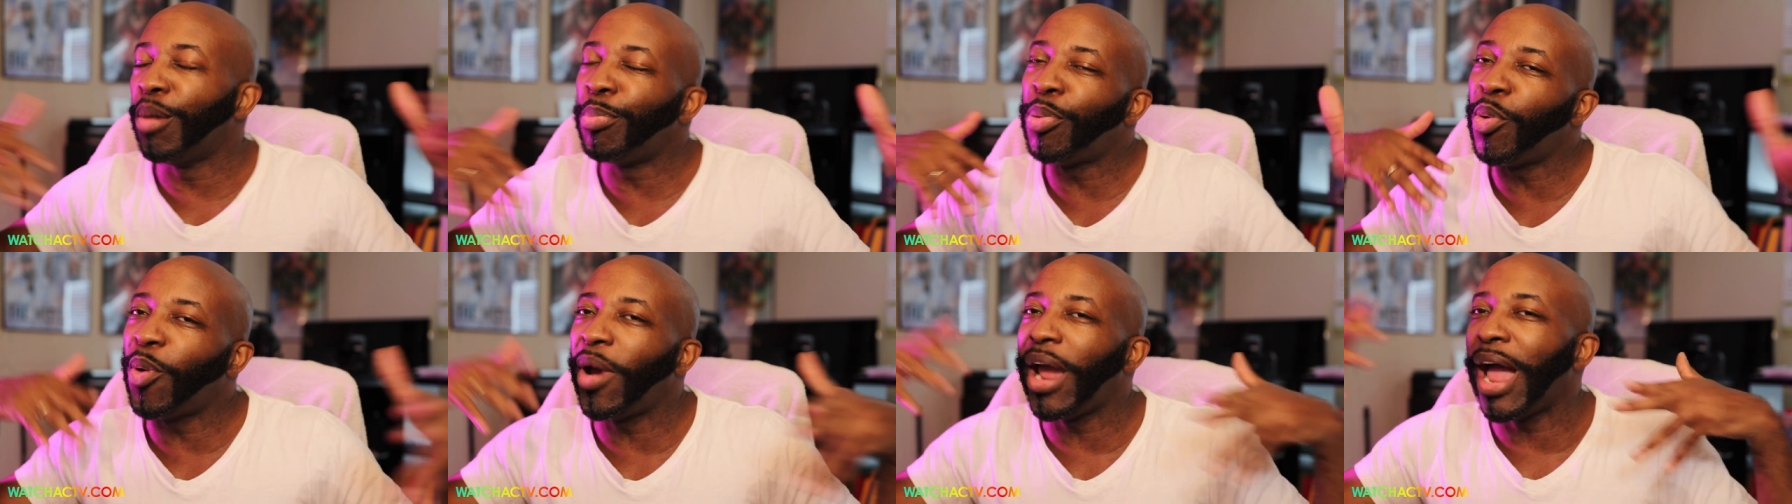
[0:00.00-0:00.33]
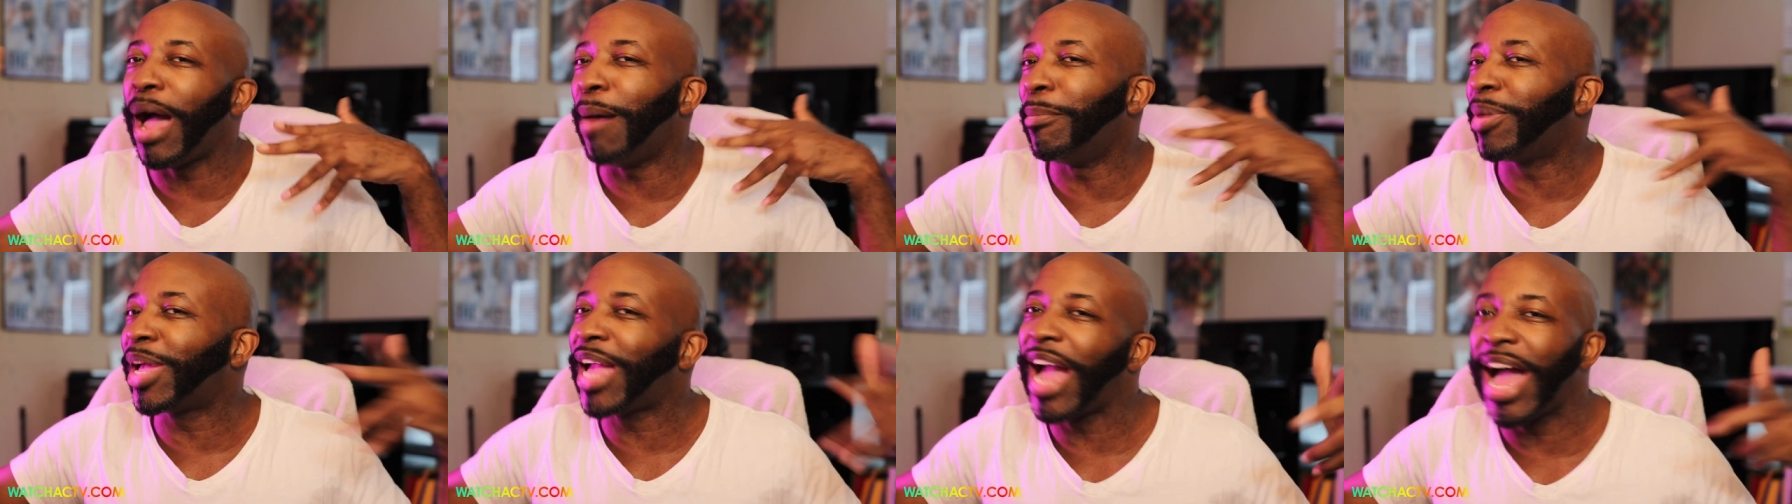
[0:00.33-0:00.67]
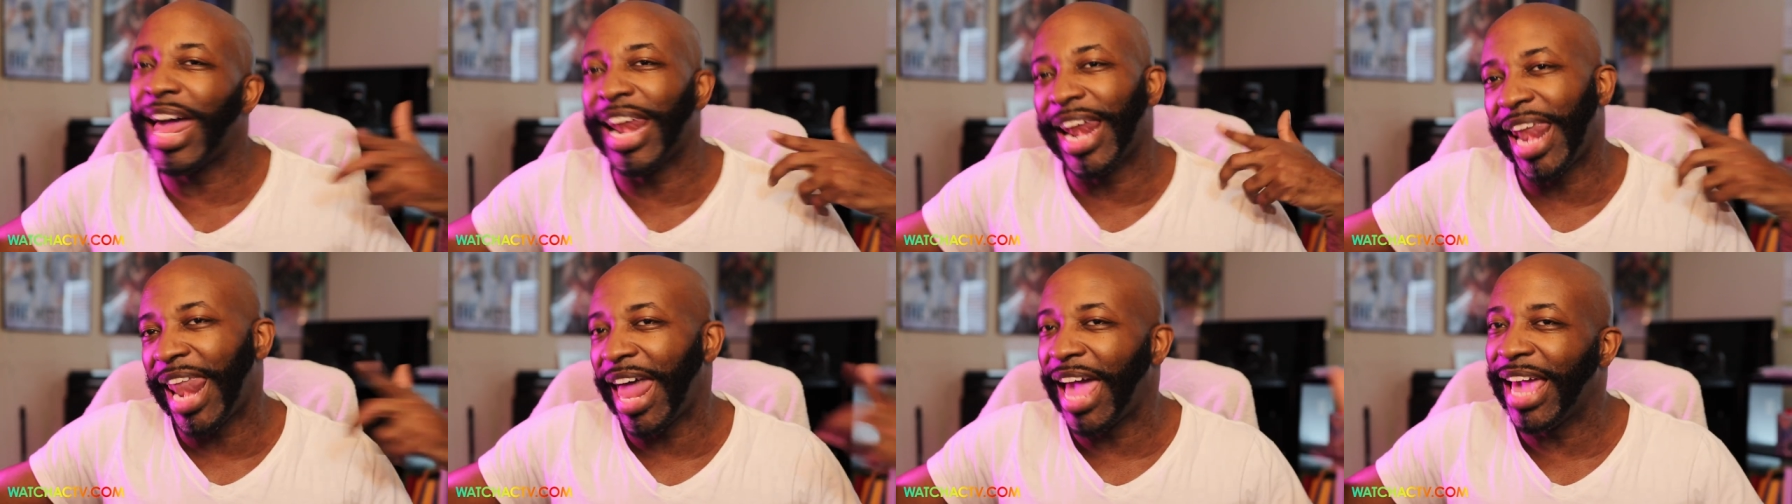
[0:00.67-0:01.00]
point, I'm
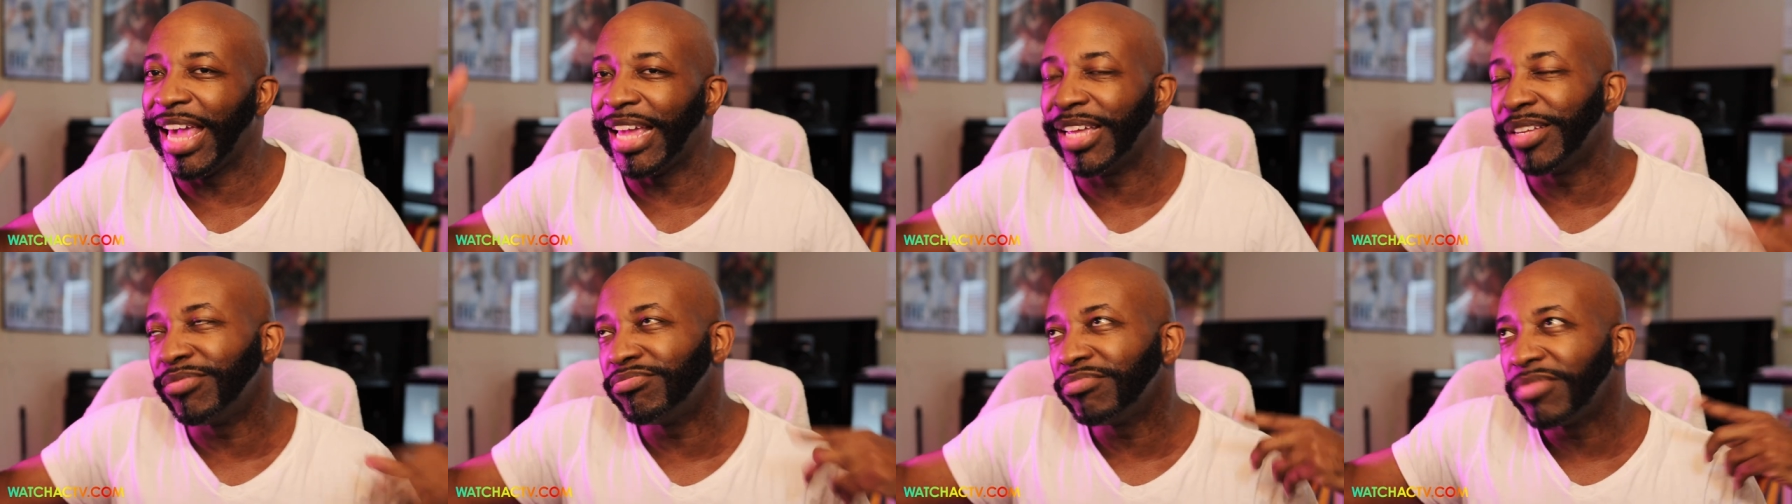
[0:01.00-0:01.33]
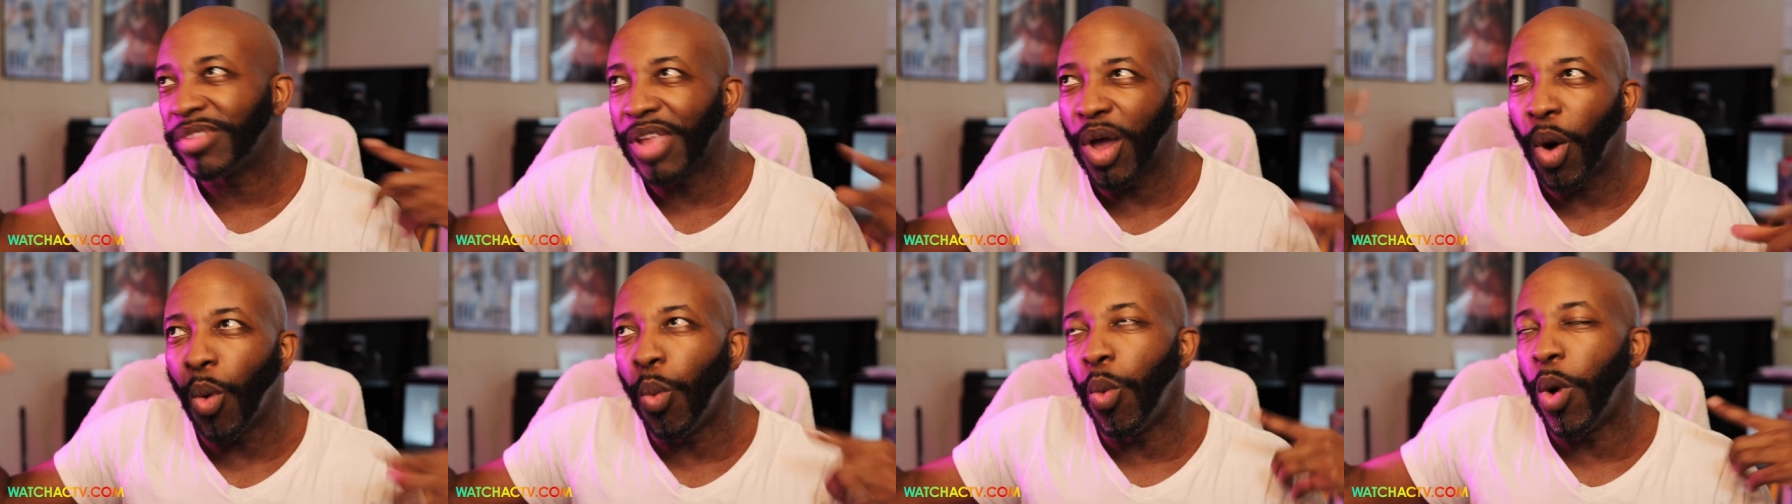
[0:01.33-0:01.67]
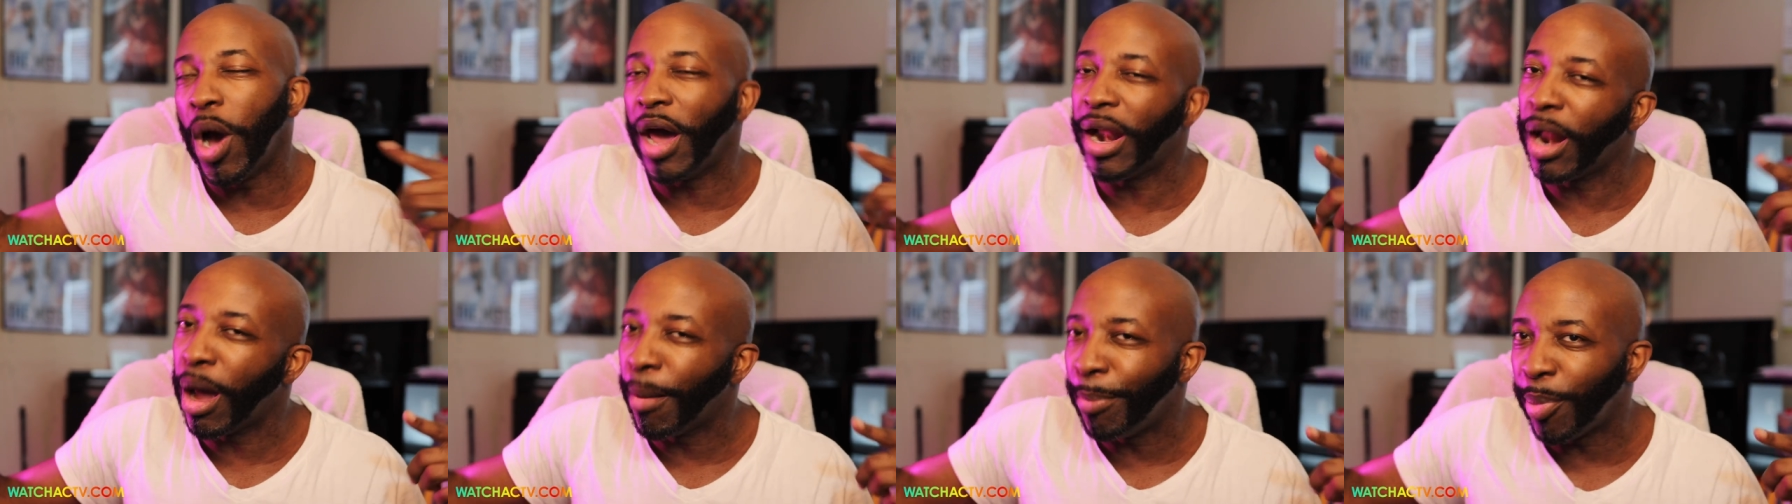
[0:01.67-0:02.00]
kind of like
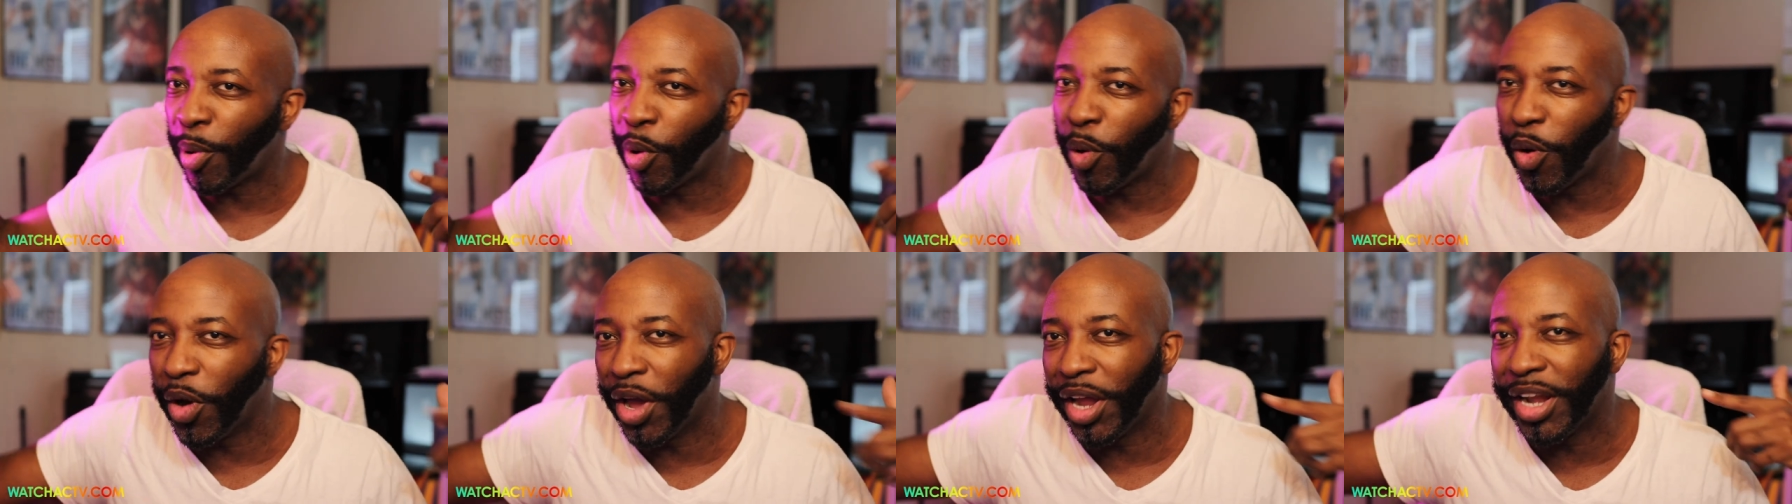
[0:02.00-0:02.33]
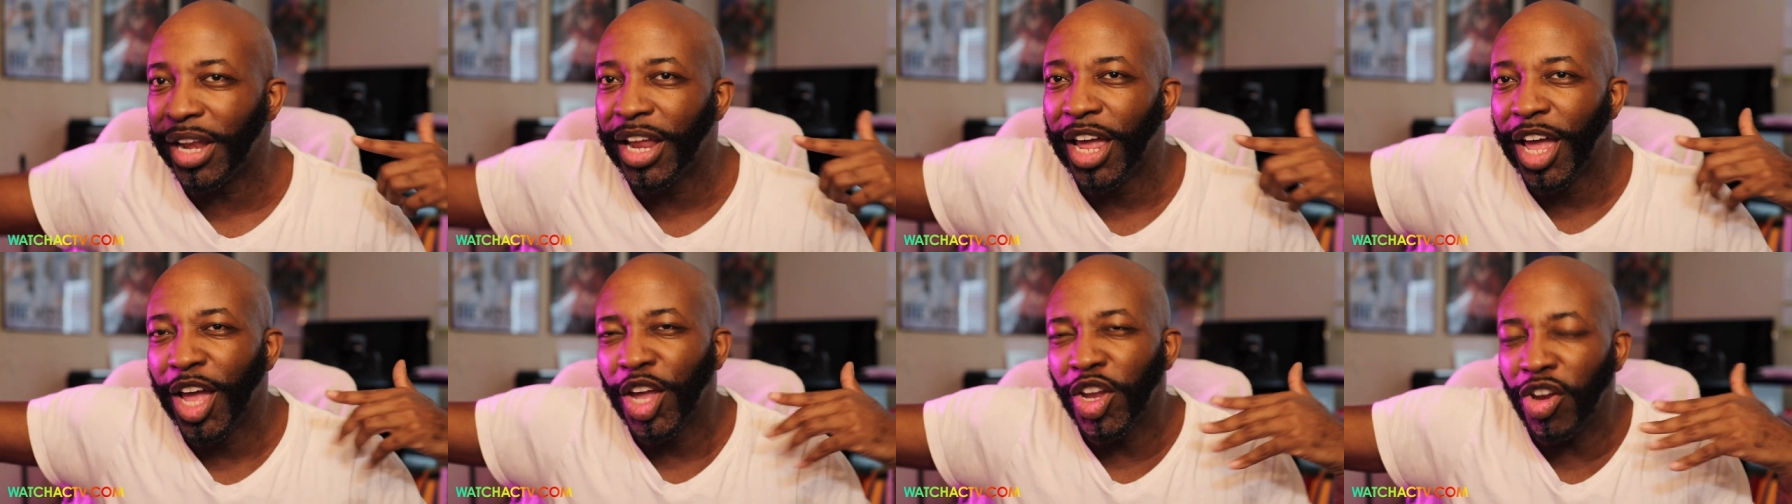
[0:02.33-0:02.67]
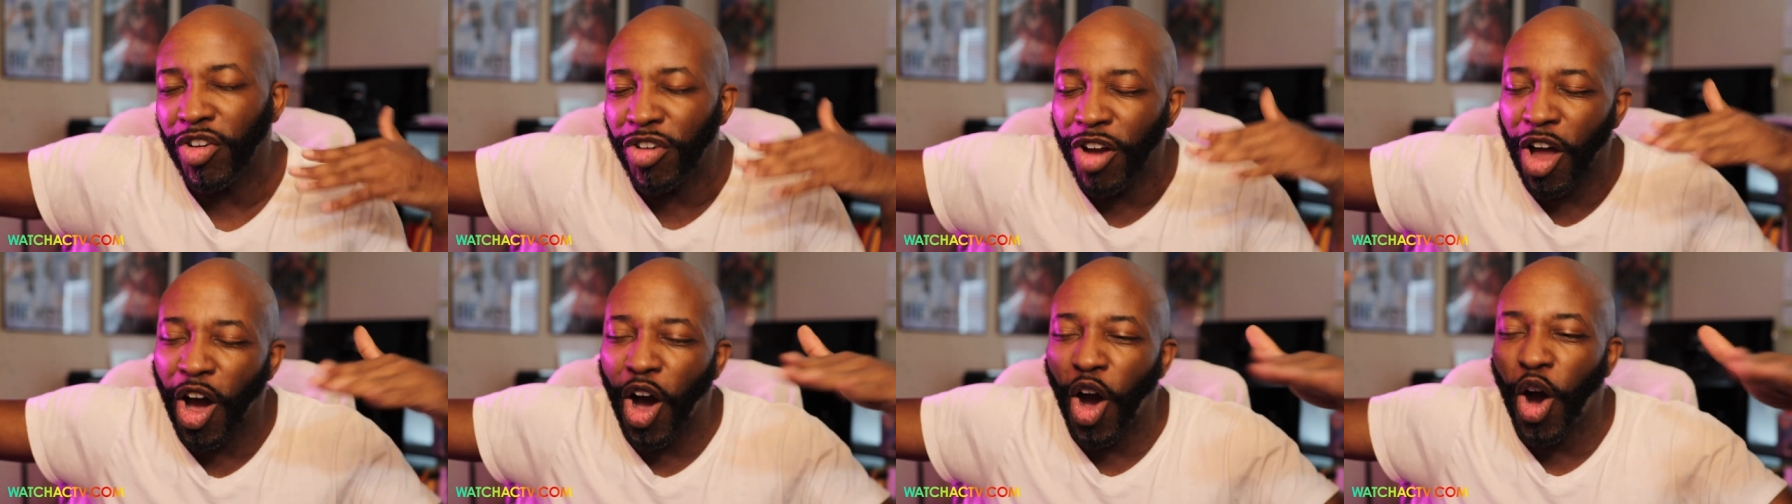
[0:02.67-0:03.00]
one up on,
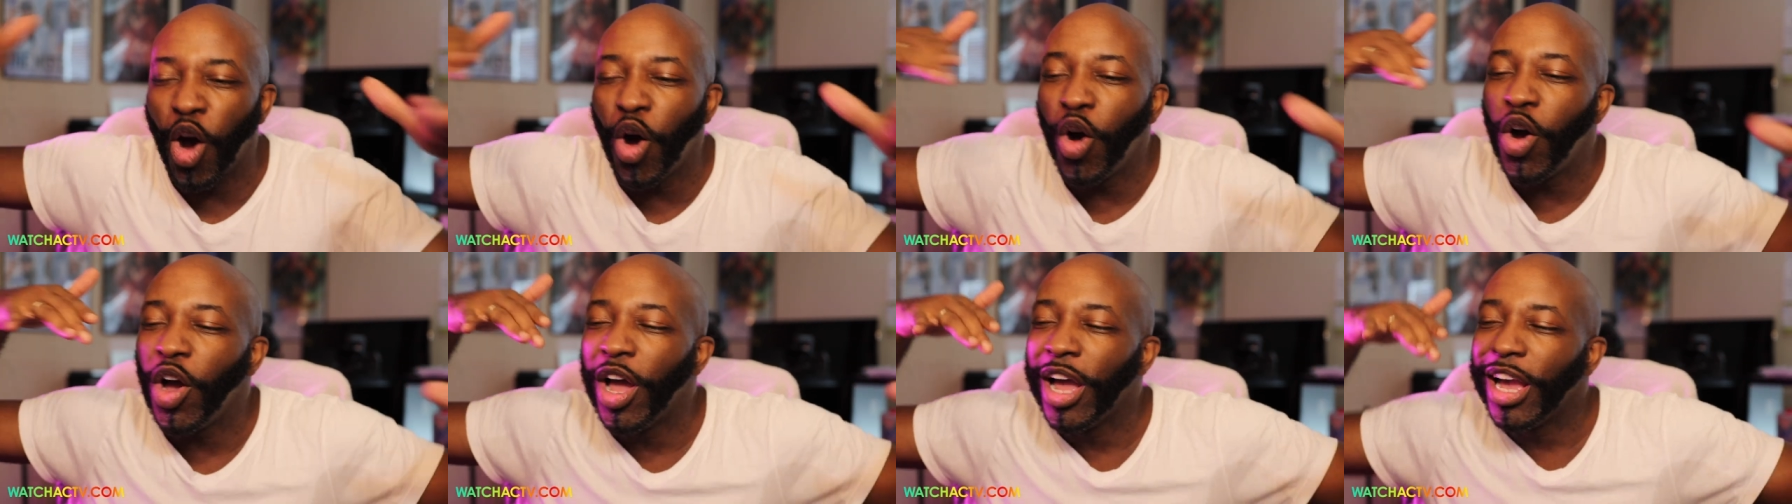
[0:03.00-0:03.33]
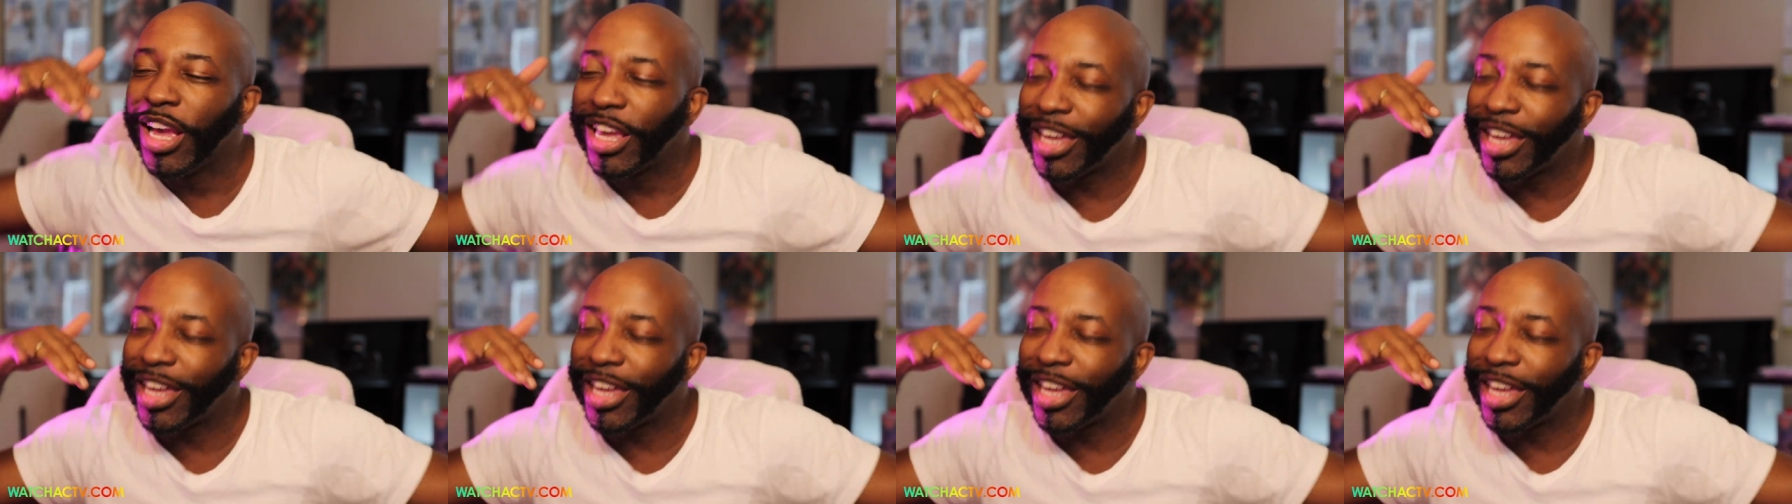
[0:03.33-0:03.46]
you know,